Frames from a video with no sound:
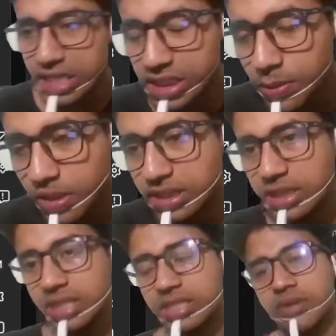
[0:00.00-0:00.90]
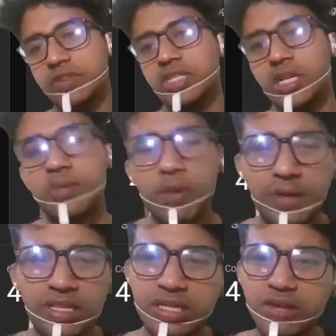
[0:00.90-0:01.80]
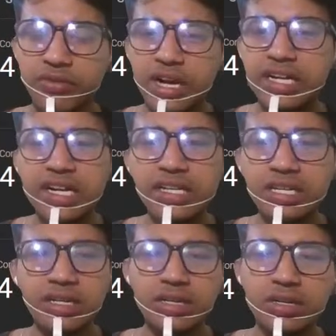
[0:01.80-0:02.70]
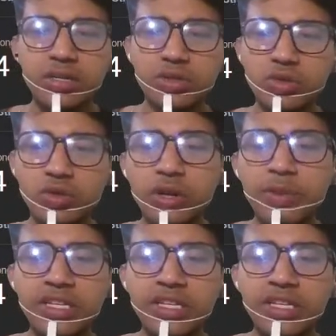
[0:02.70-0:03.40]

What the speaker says: HTML, CSS, JavaScript, a basic front end. You know the